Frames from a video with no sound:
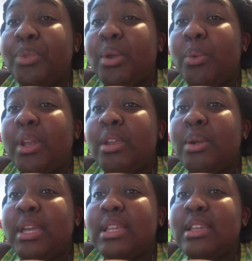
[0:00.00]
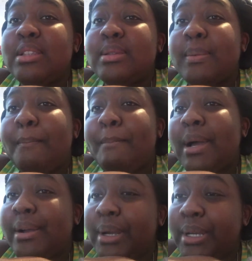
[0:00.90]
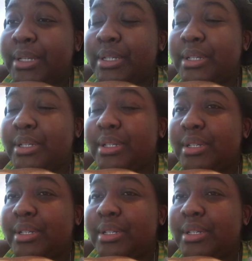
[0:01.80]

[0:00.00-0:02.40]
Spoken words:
When you get into marriage